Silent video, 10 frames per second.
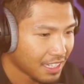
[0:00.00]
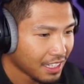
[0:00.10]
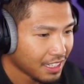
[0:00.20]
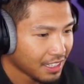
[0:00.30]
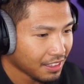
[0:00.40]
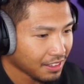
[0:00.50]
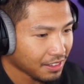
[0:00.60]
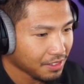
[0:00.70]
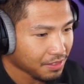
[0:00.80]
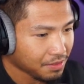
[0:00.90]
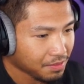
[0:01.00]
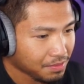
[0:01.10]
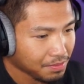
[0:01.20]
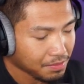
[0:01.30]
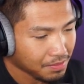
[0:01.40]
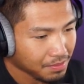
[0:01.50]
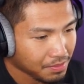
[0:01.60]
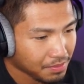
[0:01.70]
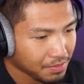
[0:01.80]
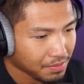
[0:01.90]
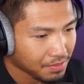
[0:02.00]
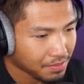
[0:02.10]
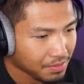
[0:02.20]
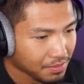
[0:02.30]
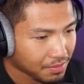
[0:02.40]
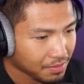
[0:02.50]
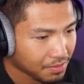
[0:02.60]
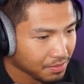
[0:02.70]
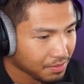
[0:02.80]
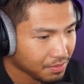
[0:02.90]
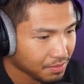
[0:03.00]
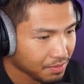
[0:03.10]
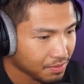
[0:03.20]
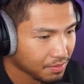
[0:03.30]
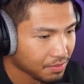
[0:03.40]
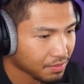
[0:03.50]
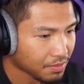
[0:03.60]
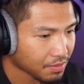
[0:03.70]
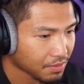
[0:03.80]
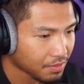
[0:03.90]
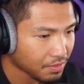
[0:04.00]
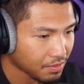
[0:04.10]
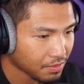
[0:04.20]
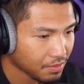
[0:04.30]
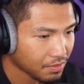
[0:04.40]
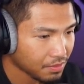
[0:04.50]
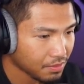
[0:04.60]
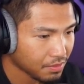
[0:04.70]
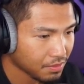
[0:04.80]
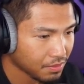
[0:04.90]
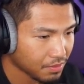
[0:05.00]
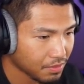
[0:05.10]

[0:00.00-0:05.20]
The person shown says nothing.